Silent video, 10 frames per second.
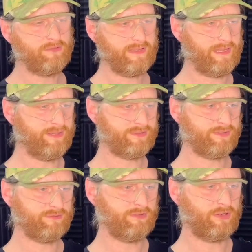is
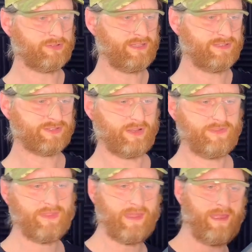locked
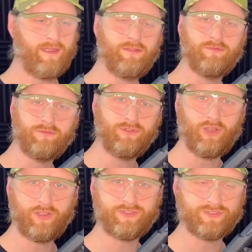inside there,
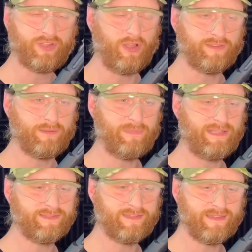nice and tight. It
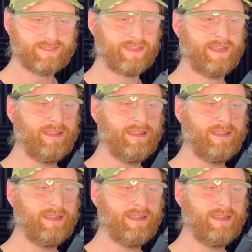means that this thing